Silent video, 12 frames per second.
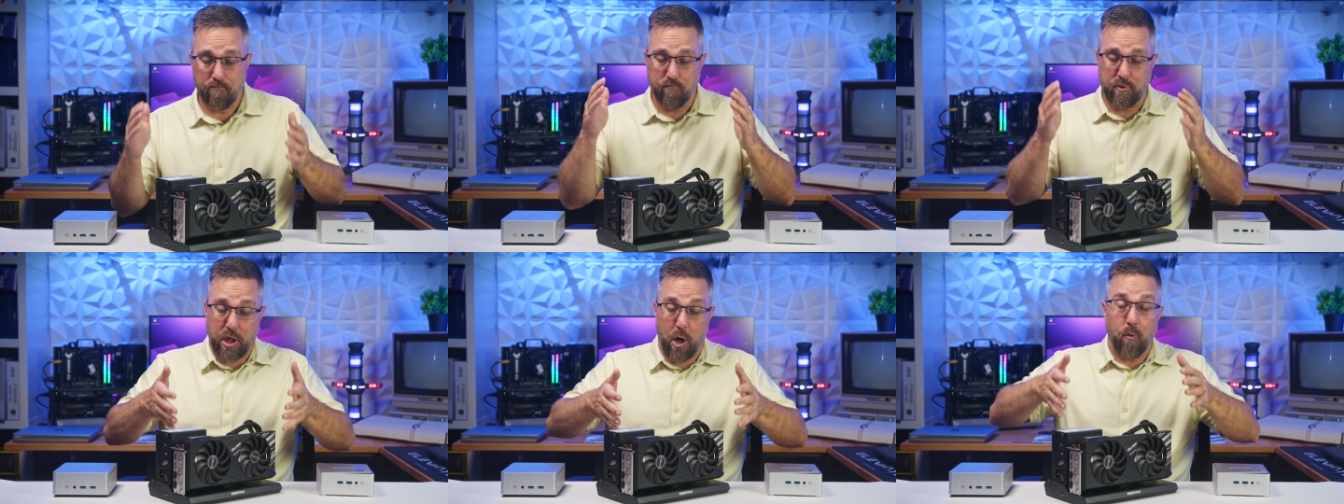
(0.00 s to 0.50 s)

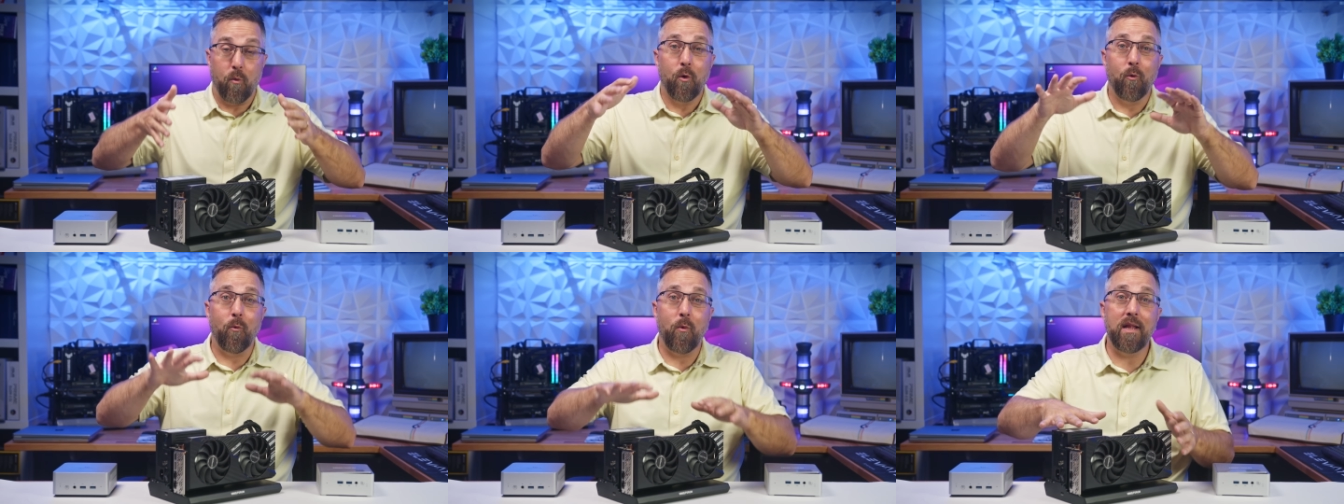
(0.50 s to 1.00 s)
So
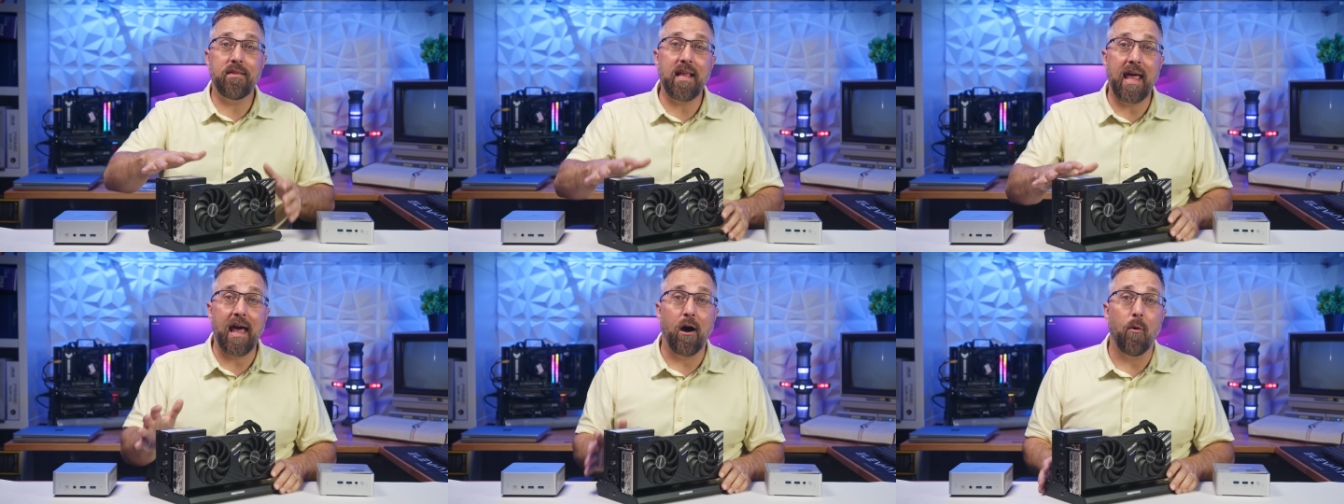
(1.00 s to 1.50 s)
with
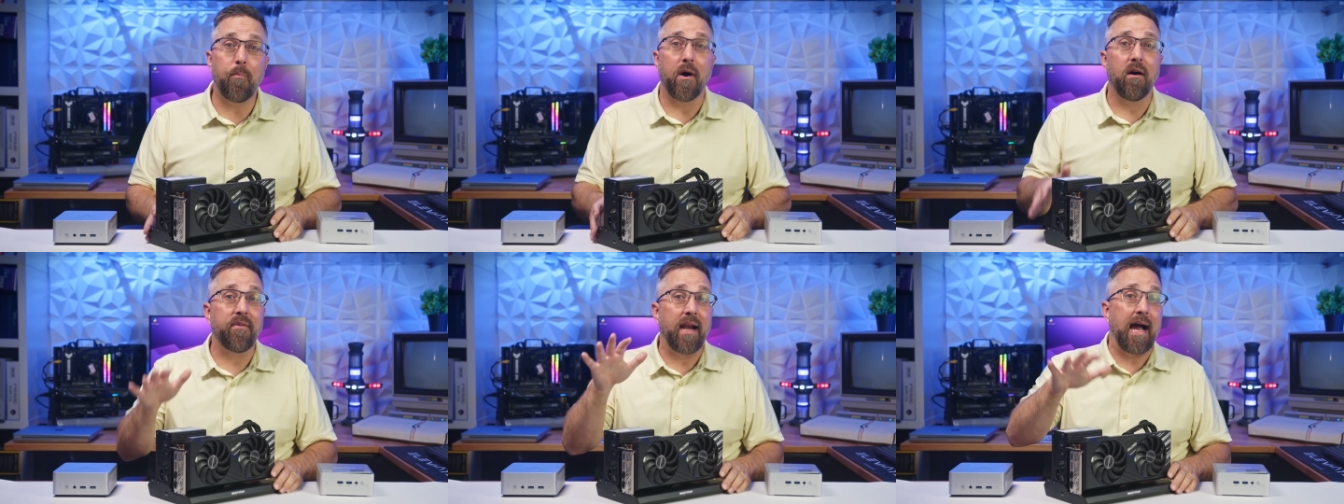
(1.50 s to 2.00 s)
the help
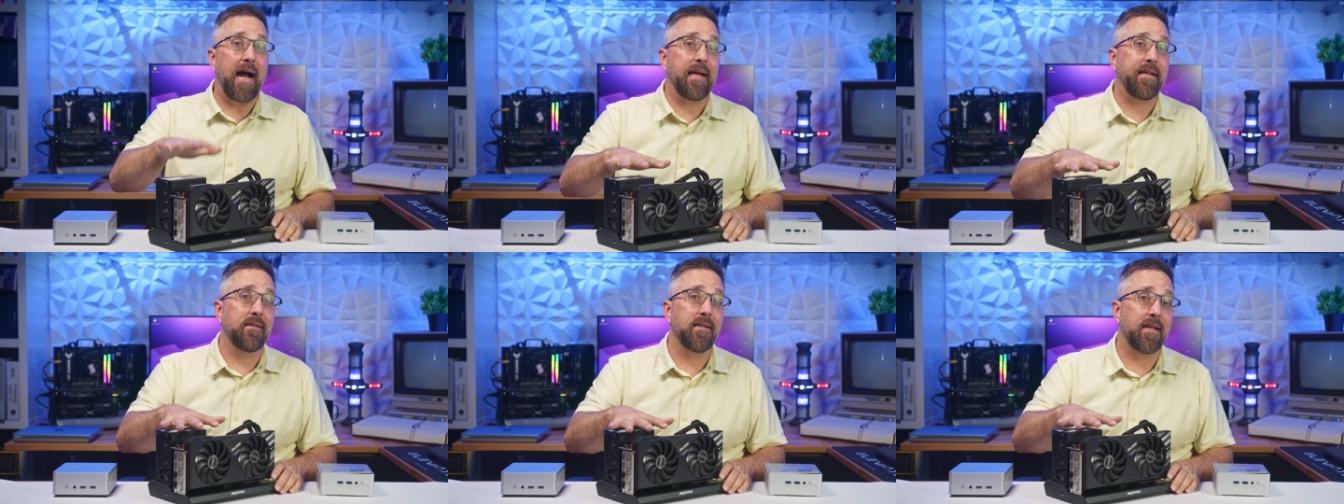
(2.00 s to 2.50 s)
of an
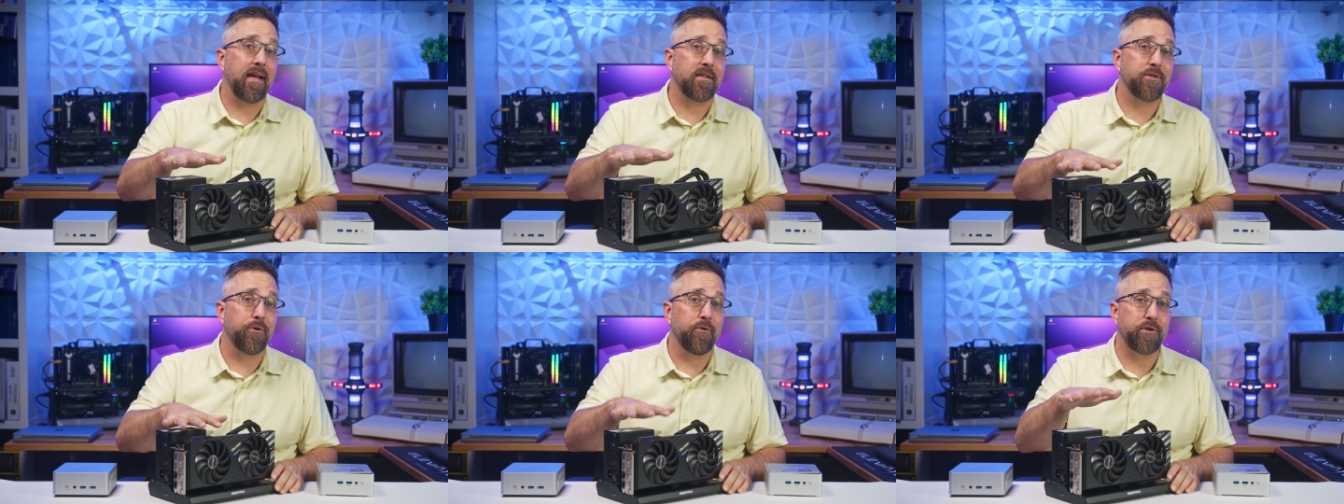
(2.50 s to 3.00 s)
Oculink
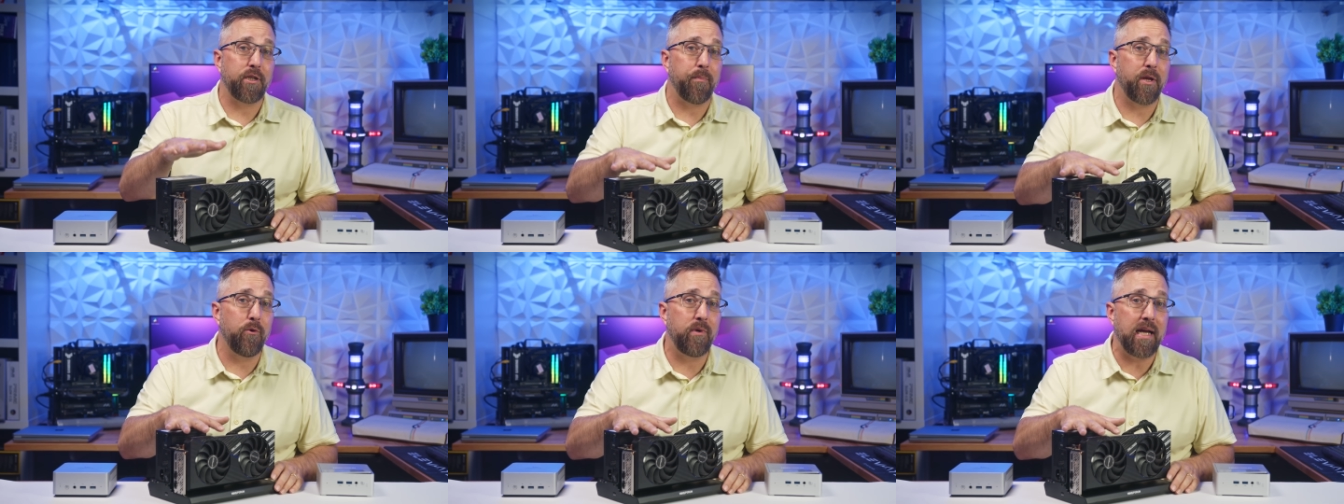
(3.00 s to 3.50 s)
external GPU